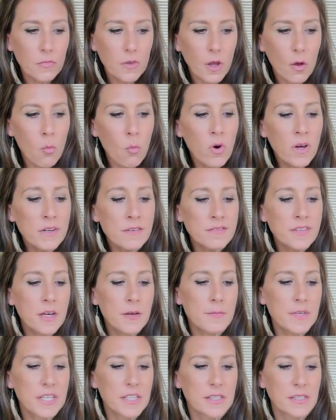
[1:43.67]
One of
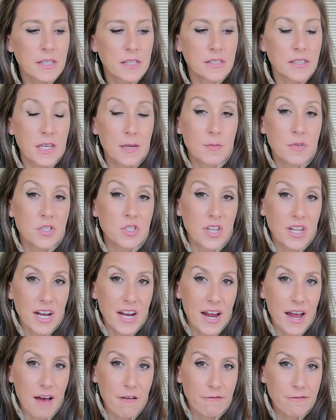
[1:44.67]
them is this image that I
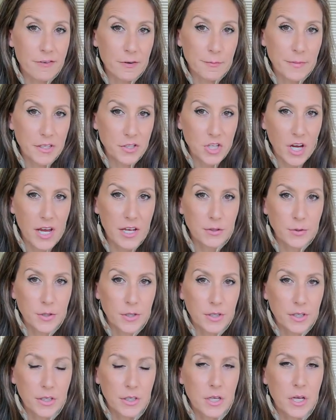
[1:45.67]
have from my
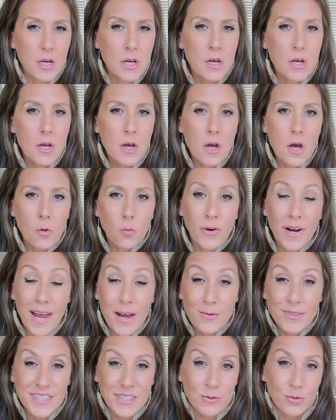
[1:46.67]
childhood. When I
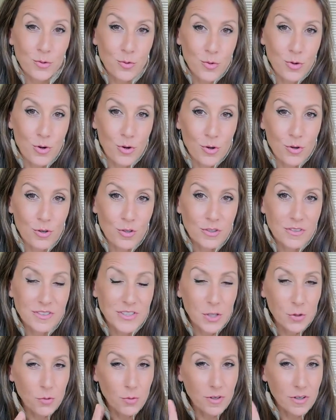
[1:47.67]
was a little girl,
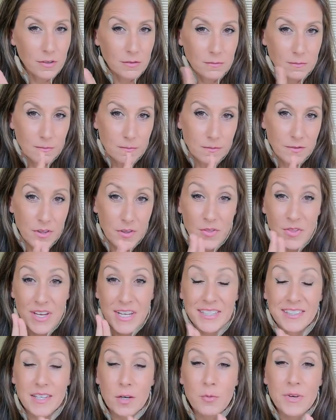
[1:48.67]
so the
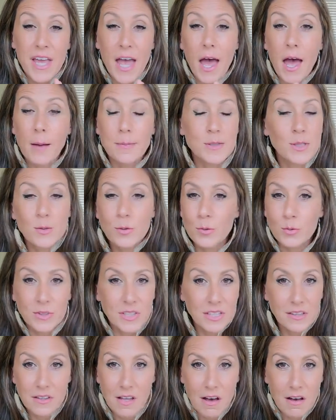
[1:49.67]
things that we
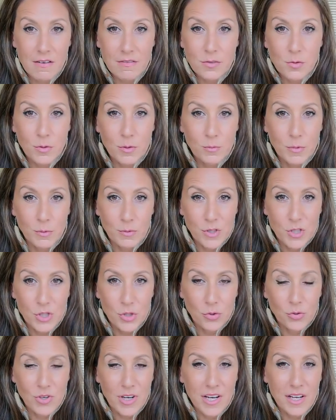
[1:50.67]
absolutely loved when we were
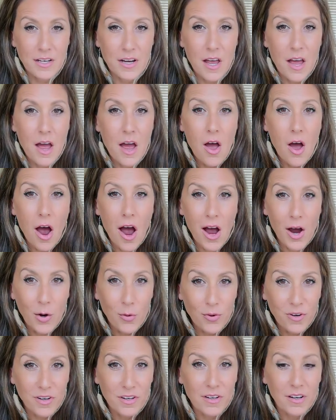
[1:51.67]
children,
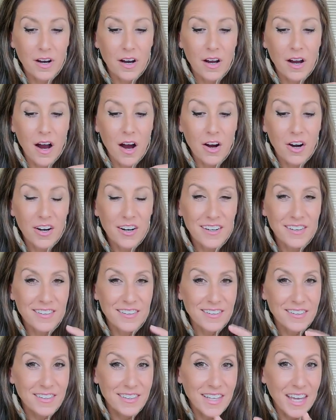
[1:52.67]

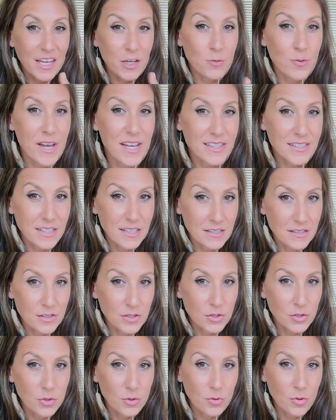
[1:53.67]
our gateways
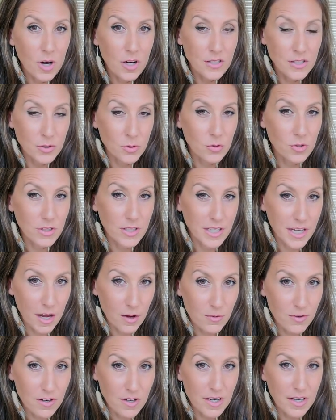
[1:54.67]
into our soul
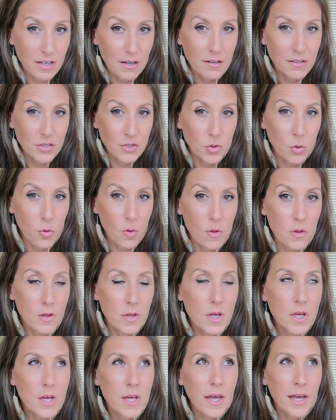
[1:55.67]
encounter and our soul
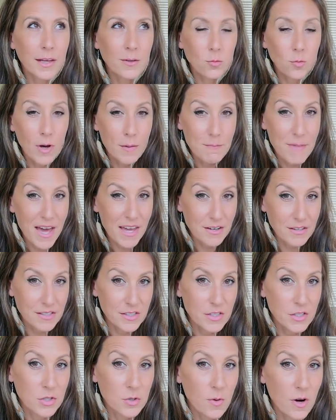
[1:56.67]
and what matters
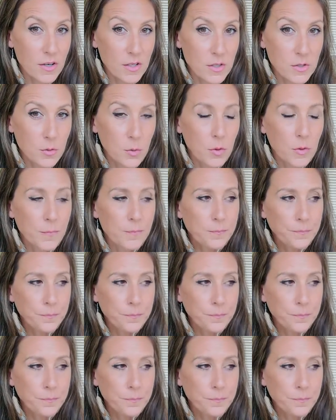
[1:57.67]
to our soul.